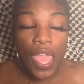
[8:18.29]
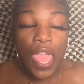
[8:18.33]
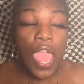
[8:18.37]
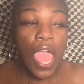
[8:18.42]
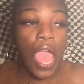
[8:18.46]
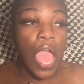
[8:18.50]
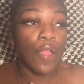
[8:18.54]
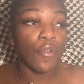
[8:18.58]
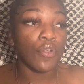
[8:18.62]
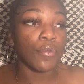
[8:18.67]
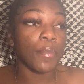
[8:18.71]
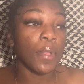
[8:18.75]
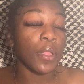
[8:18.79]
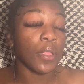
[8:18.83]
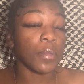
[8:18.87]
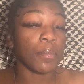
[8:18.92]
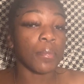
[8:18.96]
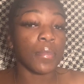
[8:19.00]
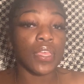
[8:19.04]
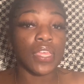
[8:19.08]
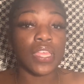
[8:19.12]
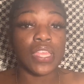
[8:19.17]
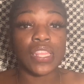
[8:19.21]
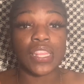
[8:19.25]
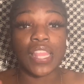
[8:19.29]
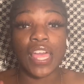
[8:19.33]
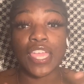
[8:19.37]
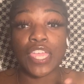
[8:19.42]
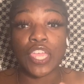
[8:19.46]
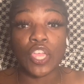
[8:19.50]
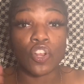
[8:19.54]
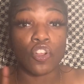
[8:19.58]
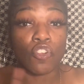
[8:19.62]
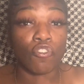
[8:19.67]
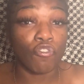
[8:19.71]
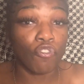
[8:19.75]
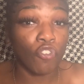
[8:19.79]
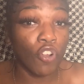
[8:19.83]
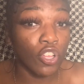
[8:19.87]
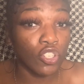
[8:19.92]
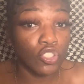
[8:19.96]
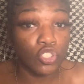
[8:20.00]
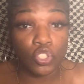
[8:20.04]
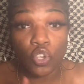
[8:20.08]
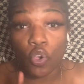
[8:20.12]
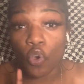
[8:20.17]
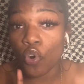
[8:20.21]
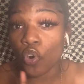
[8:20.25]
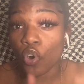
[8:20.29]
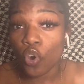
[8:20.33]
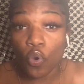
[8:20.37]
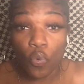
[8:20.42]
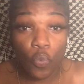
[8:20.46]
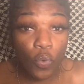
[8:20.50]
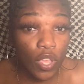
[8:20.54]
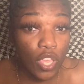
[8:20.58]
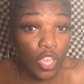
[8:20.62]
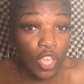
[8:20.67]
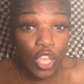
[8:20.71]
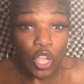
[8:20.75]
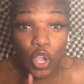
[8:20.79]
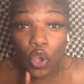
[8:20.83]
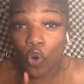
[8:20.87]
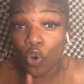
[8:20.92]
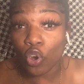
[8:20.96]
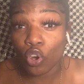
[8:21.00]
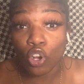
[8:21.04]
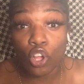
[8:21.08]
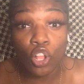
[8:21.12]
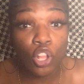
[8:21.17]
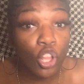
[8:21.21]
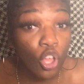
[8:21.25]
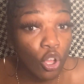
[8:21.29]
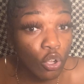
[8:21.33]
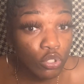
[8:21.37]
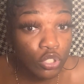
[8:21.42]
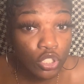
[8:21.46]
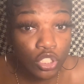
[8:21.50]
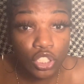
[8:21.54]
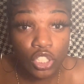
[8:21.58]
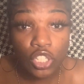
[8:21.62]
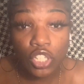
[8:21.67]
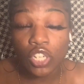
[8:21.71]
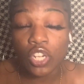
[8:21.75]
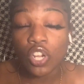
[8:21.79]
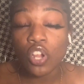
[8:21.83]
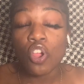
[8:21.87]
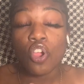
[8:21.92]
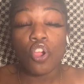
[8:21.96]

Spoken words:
I would recommend like getting a frontal or a wig or a closure